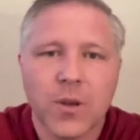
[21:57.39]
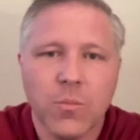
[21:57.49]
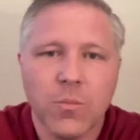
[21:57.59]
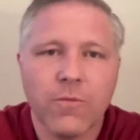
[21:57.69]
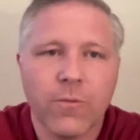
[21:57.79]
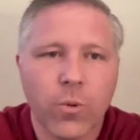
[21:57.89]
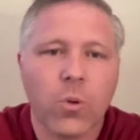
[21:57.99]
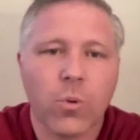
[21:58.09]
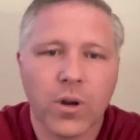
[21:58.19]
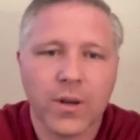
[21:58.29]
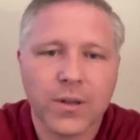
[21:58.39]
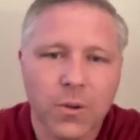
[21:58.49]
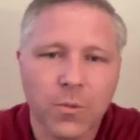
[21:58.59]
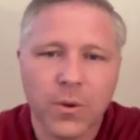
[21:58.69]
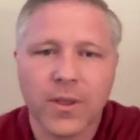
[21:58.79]
move forward
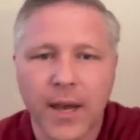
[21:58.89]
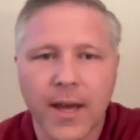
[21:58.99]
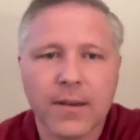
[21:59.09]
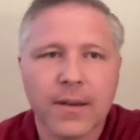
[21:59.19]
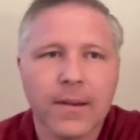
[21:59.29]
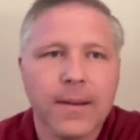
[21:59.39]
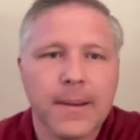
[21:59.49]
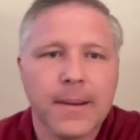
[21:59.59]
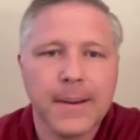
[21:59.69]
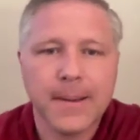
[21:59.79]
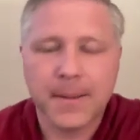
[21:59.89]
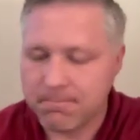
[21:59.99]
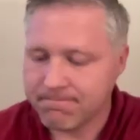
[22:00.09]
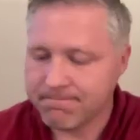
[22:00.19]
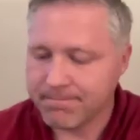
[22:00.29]
with that,
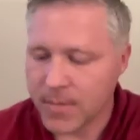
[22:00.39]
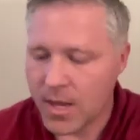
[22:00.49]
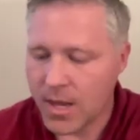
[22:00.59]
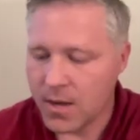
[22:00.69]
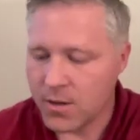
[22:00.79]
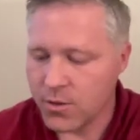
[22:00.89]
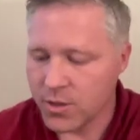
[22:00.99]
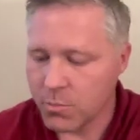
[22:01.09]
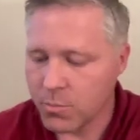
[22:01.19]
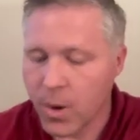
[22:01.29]
and do some